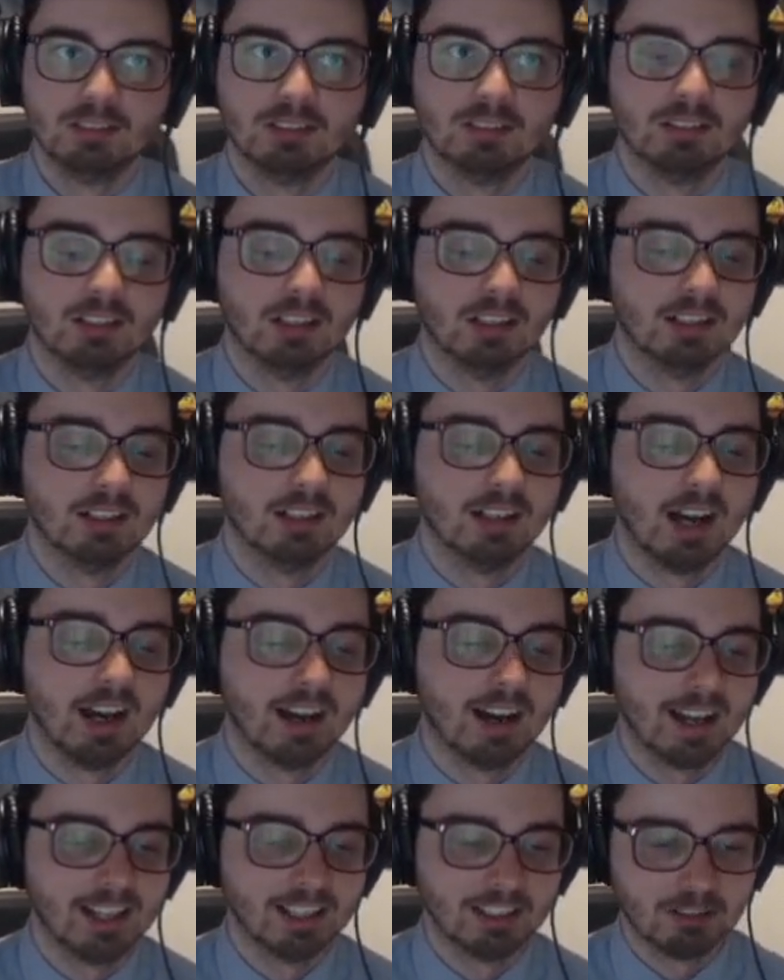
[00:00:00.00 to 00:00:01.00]
I
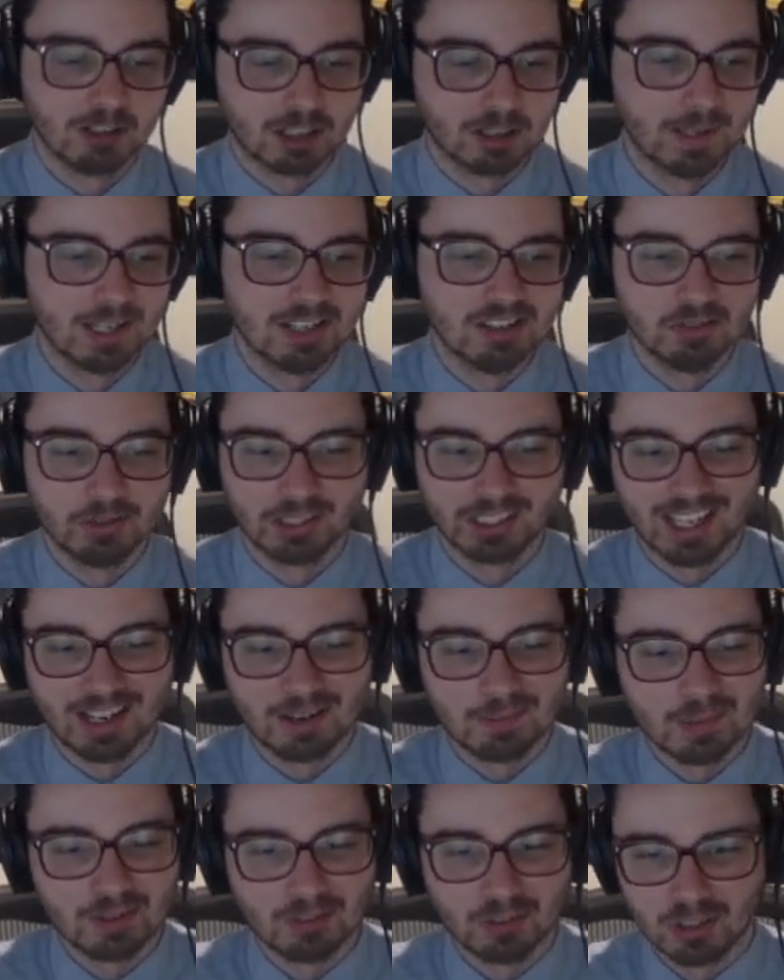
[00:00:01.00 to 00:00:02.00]
highly recommend doing
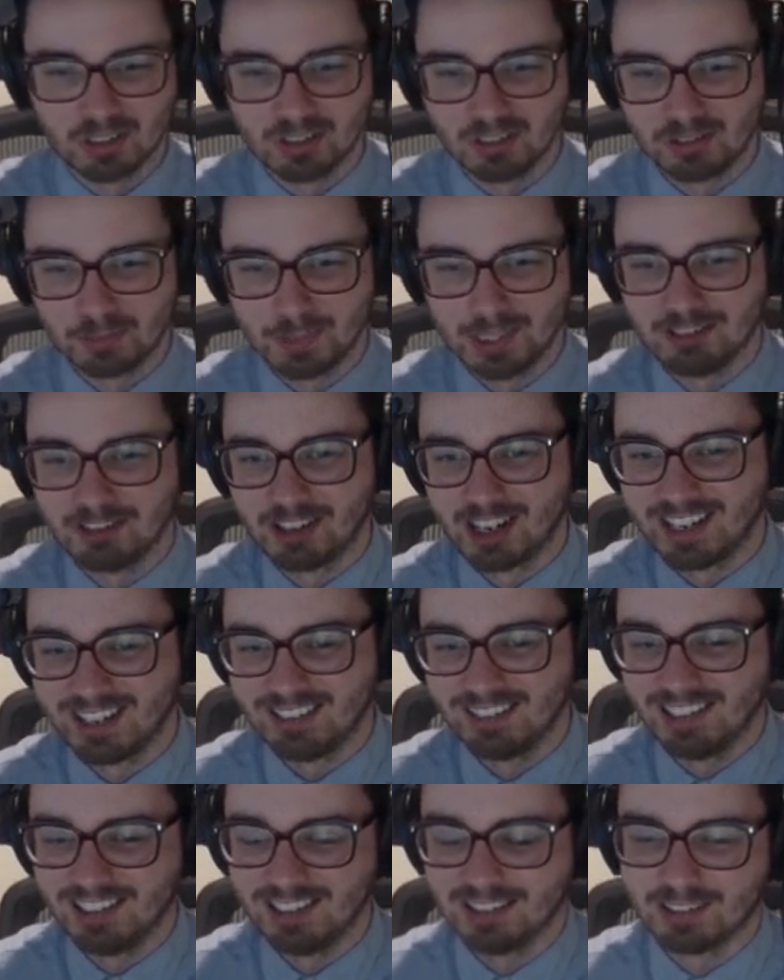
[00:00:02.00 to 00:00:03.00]
that before you speedrun it.
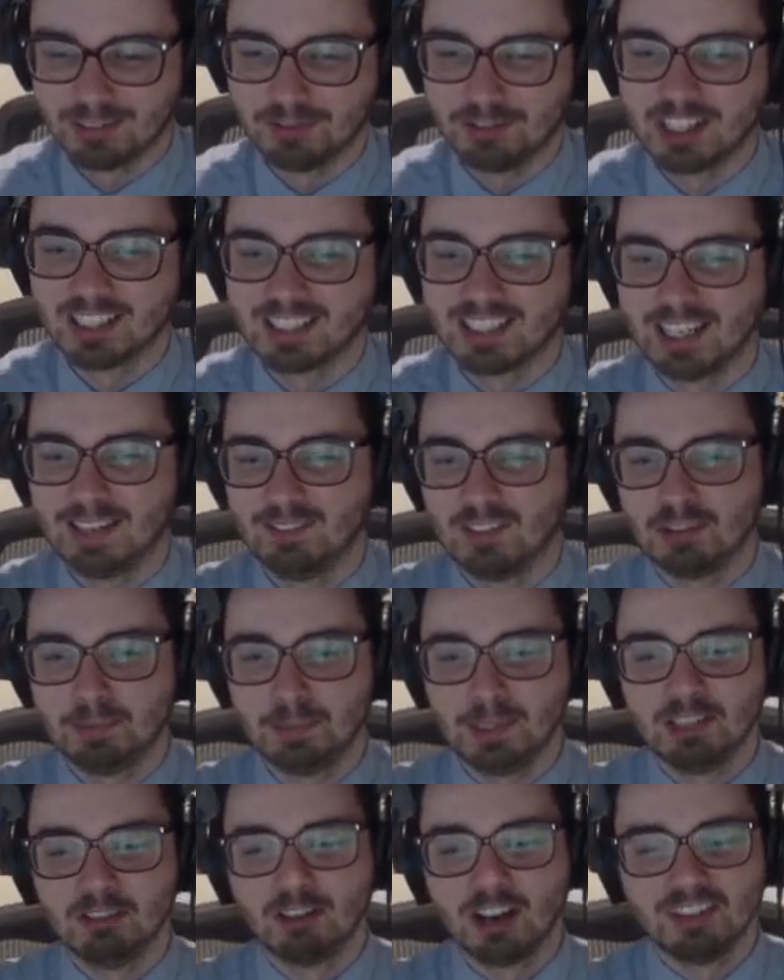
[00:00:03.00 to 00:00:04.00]
It is a fun game to
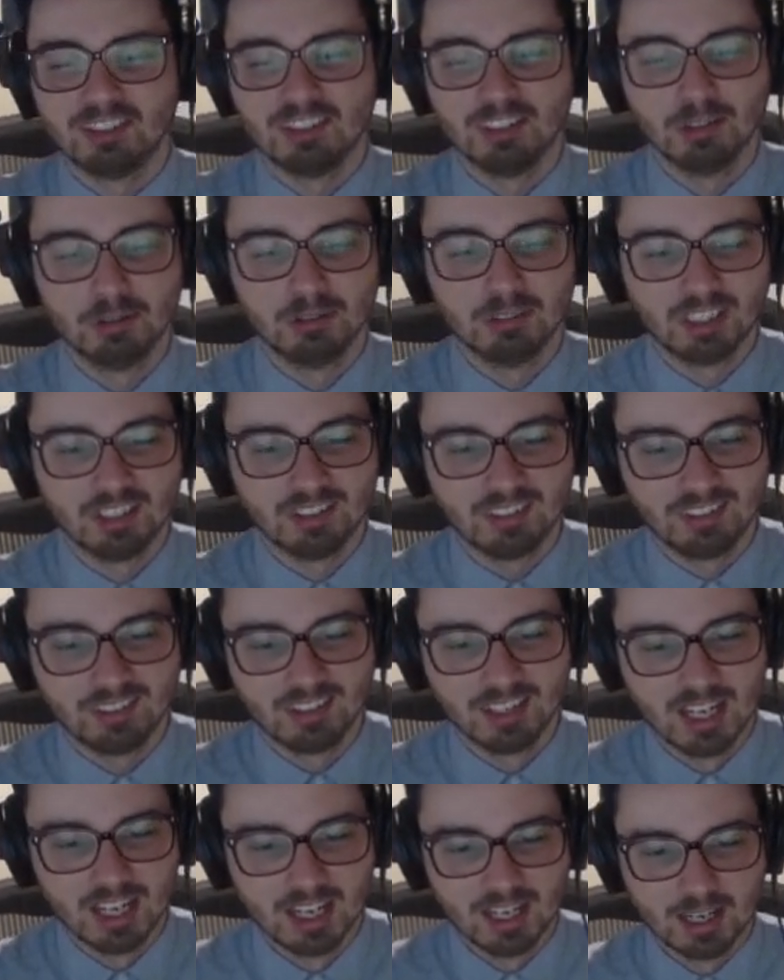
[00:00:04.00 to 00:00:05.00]
speedrun too, just
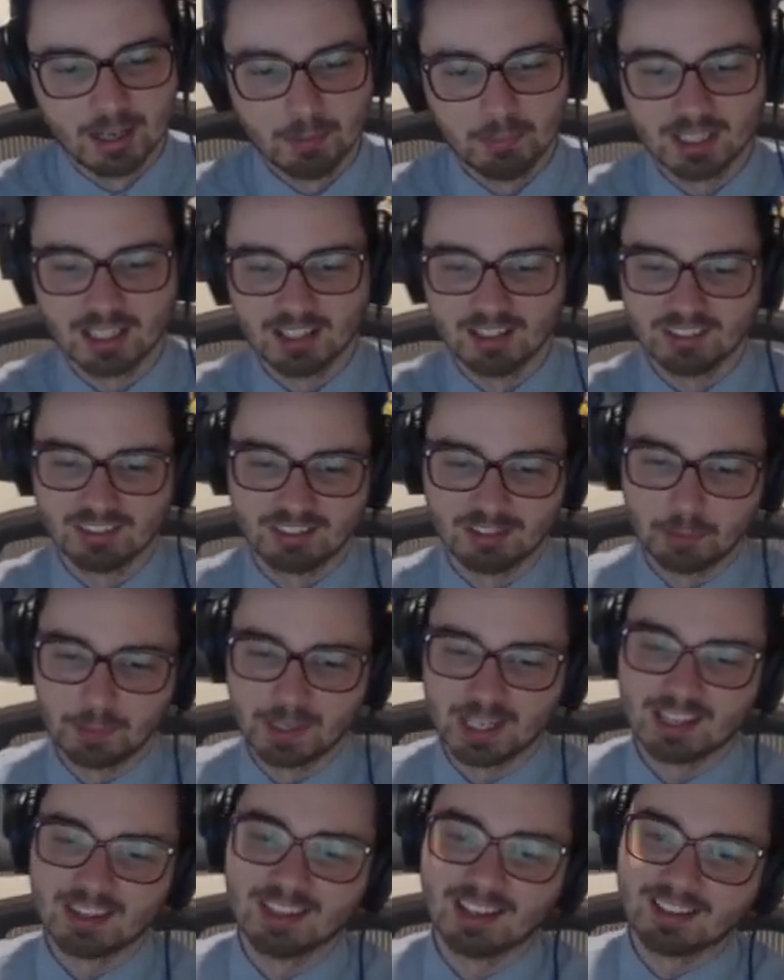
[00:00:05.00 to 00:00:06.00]
because so
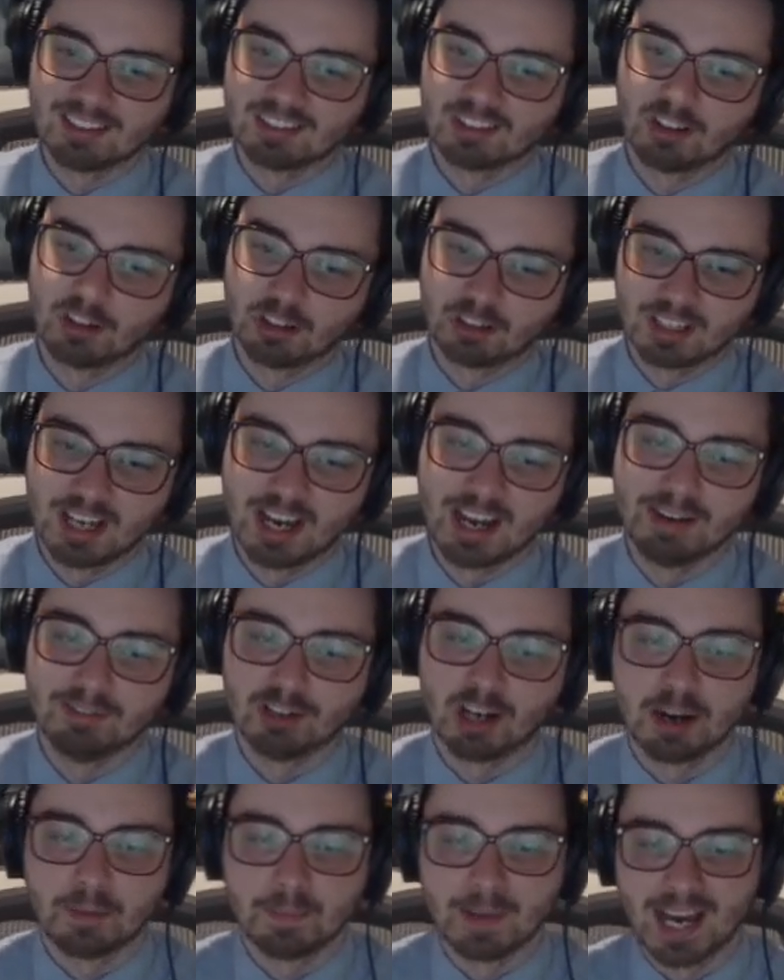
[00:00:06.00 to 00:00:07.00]
many things are kind of
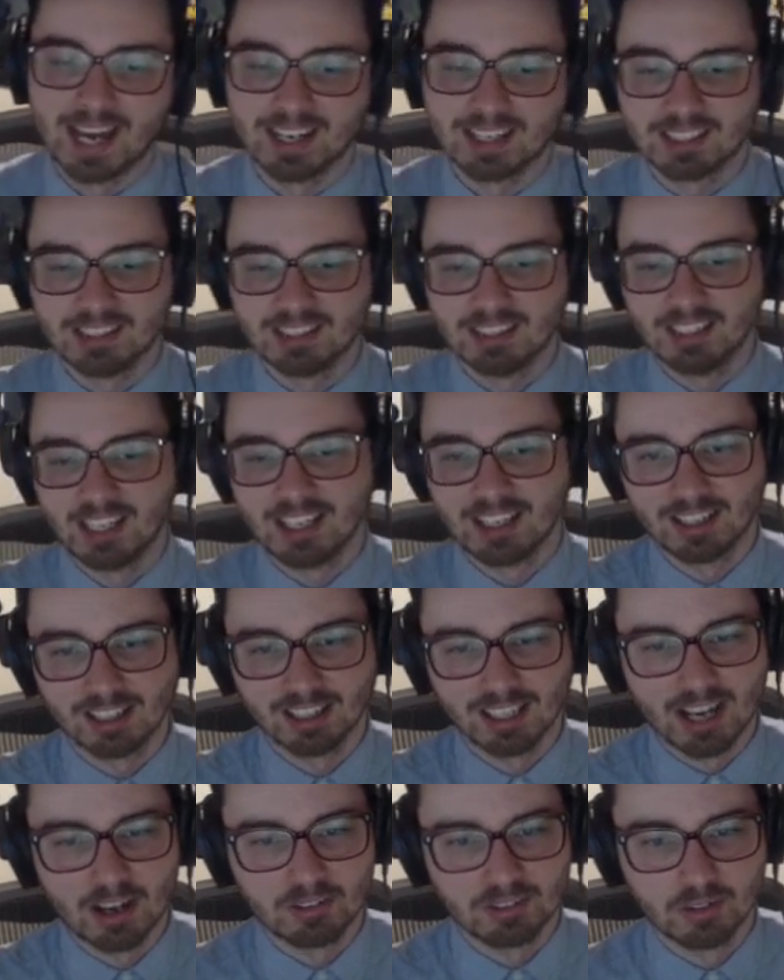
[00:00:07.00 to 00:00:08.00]
automatic and it
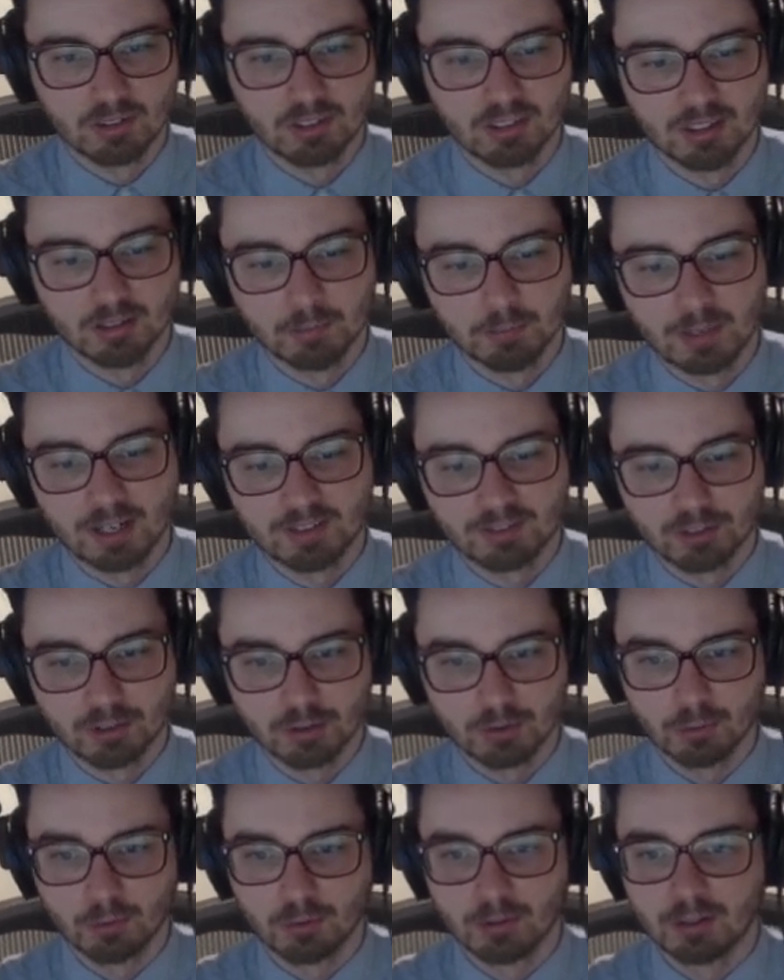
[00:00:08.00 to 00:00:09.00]
allows you to buffer
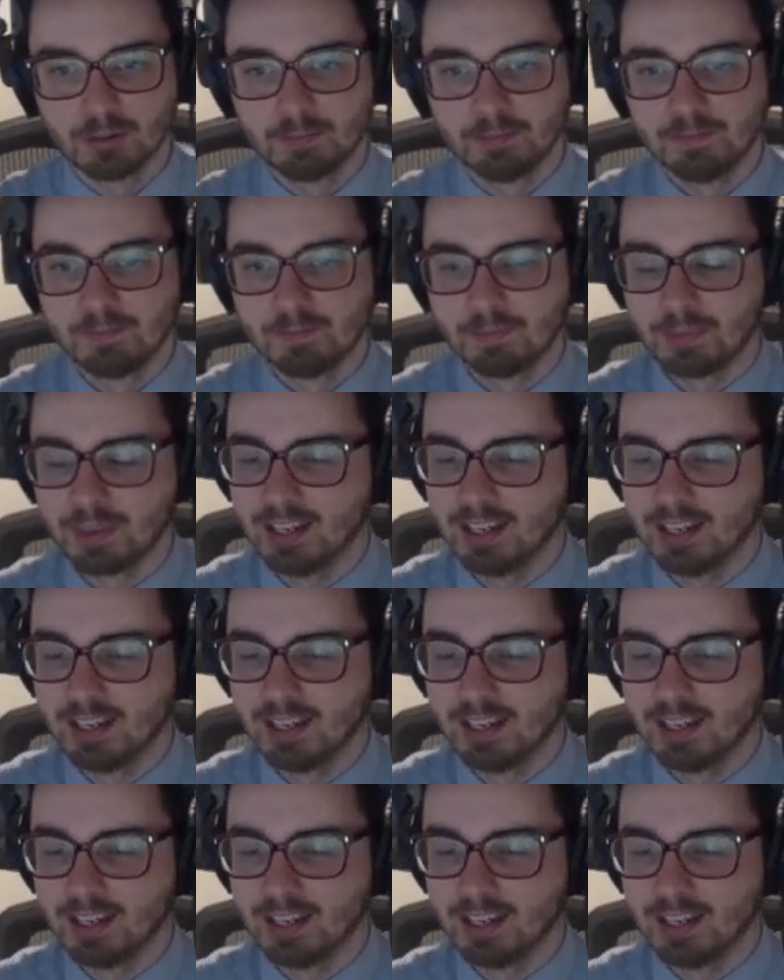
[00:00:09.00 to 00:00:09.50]
through them.